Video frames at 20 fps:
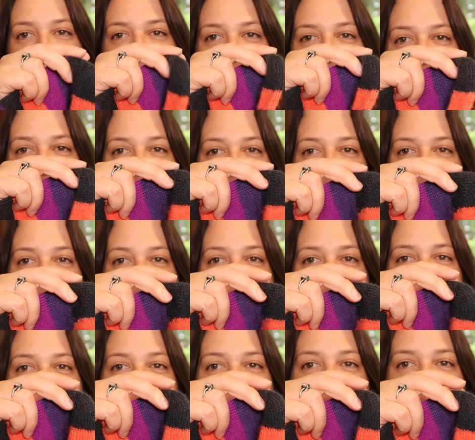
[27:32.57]
basically, the
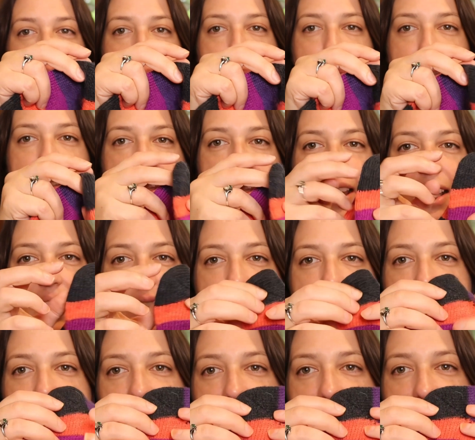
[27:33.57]
fish lips kiss
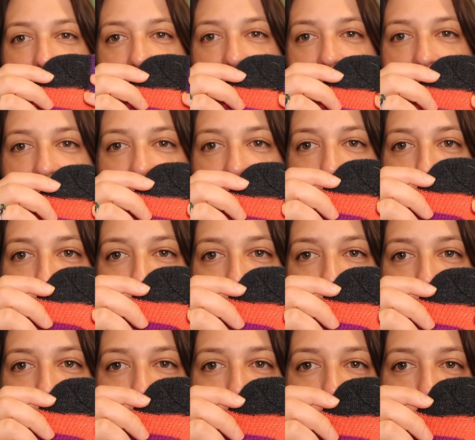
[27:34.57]
heel is a type of
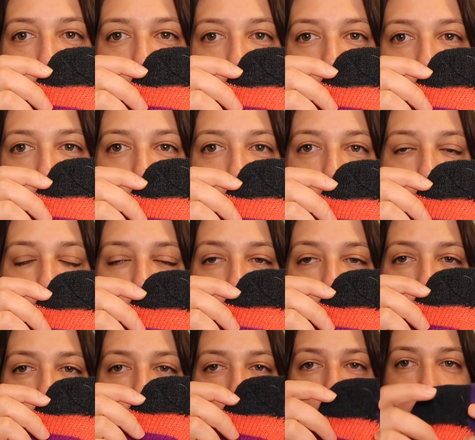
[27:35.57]
short
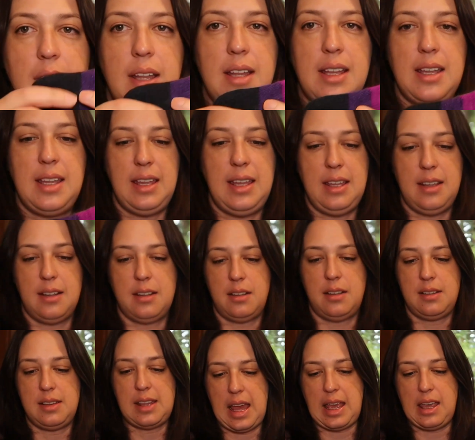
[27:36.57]
row
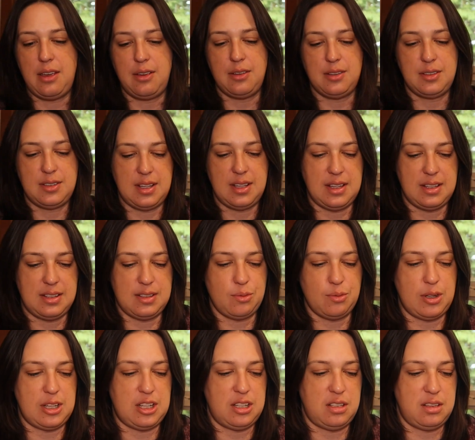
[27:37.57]
heel that uses
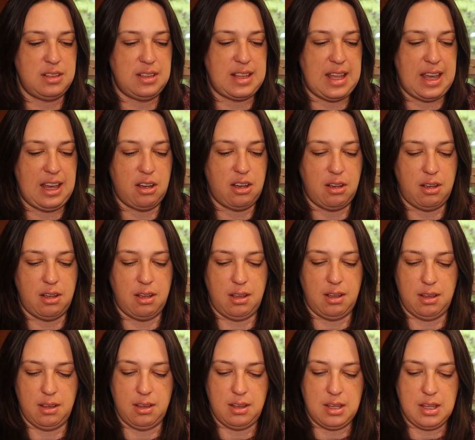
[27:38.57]
what they
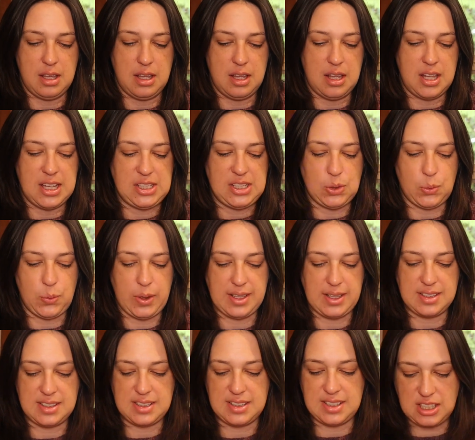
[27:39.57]
call
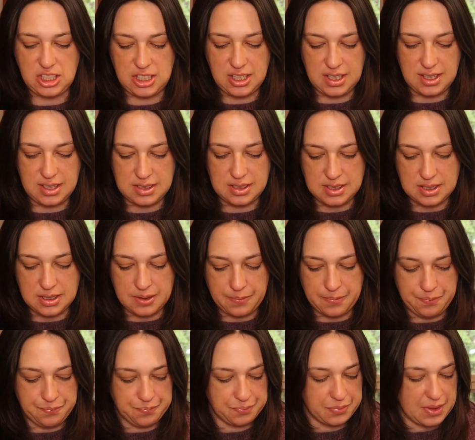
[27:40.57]
twin stitches.
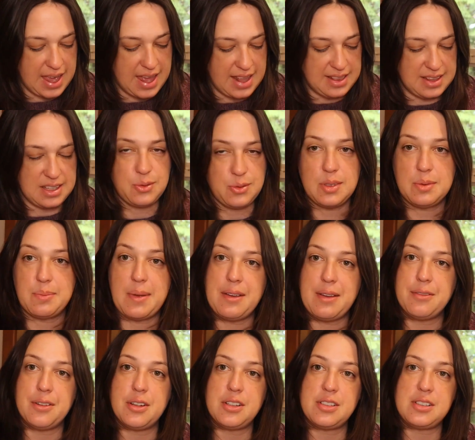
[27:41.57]
And this was my
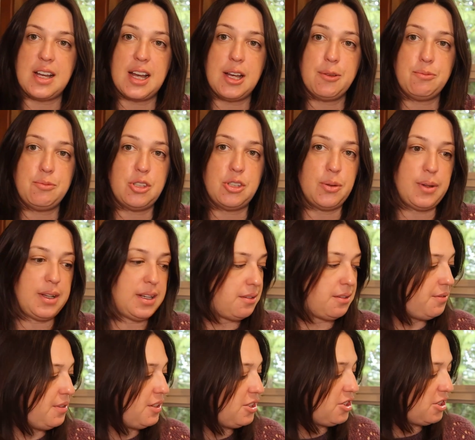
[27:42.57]
first time doing a
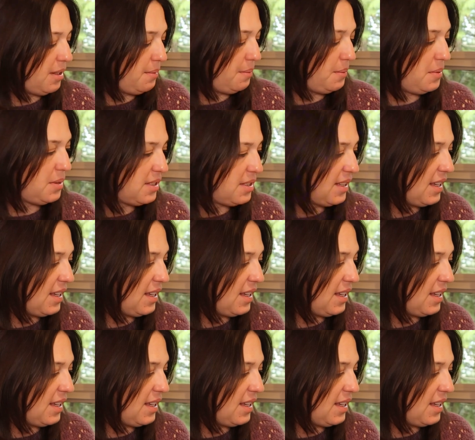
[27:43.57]
fish lips